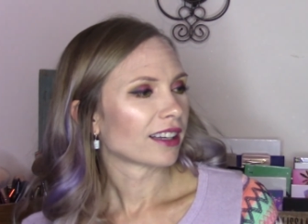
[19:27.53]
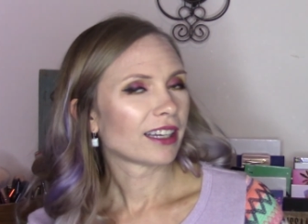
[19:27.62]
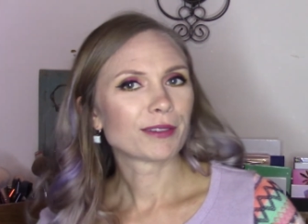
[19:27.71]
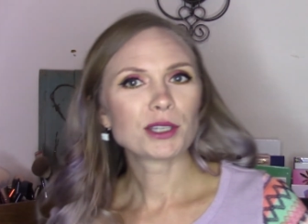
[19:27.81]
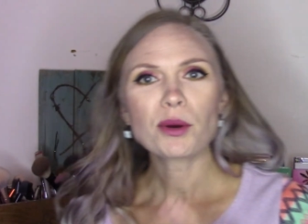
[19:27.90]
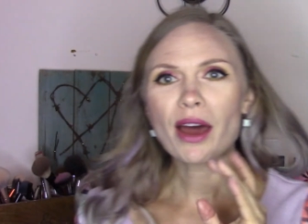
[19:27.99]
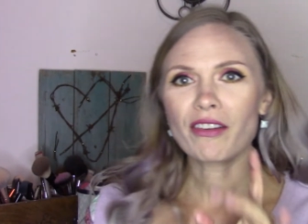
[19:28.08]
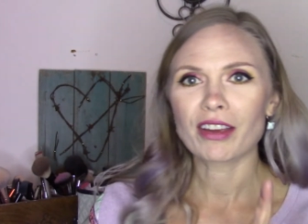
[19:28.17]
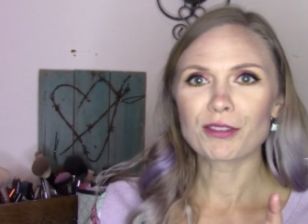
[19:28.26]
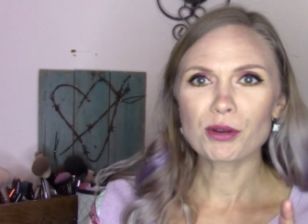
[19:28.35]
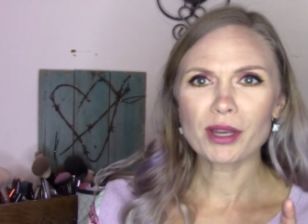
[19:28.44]
If you
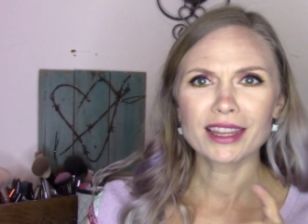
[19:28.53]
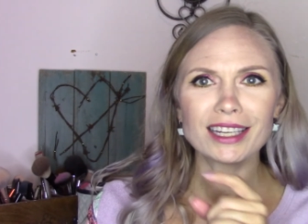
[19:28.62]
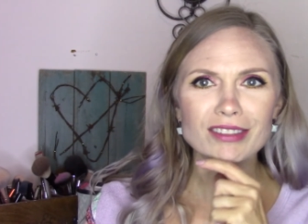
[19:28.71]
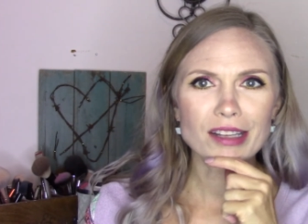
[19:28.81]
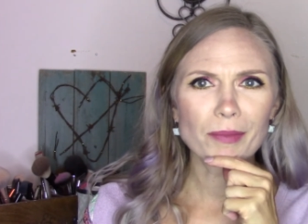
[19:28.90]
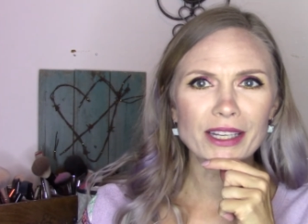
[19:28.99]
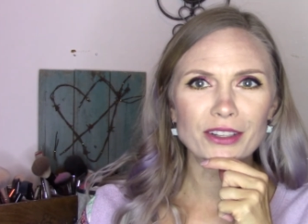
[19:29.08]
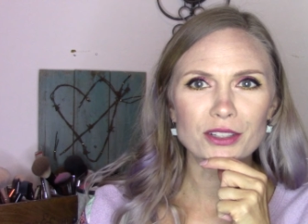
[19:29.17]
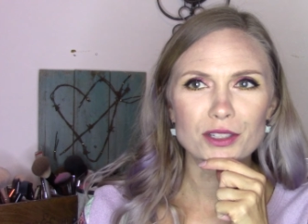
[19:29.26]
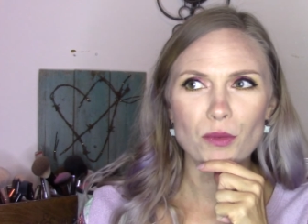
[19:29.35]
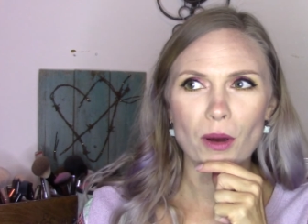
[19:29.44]
could think of something
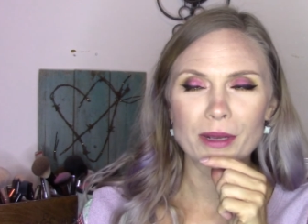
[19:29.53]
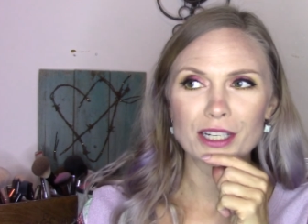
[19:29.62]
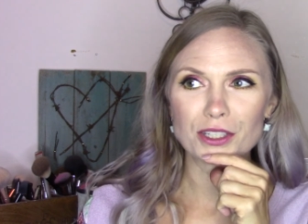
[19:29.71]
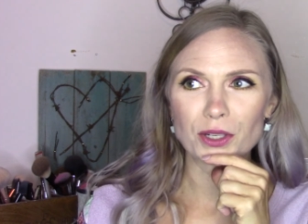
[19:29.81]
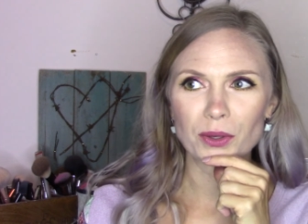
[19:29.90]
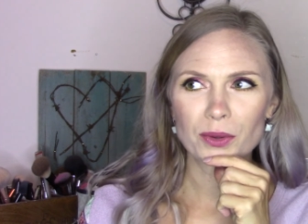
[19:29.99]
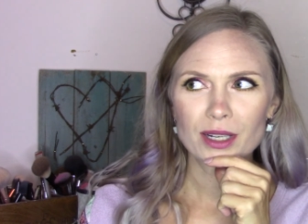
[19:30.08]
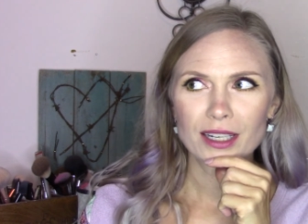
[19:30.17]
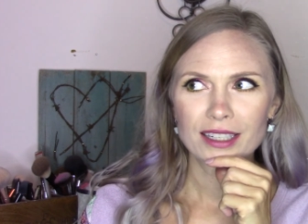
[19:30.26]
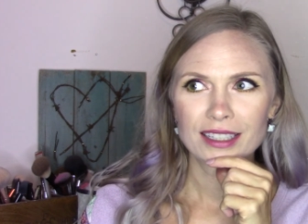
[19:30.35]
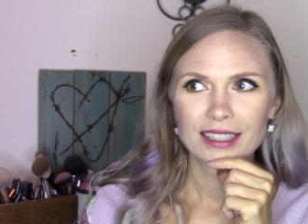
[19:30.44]
else you want me to do,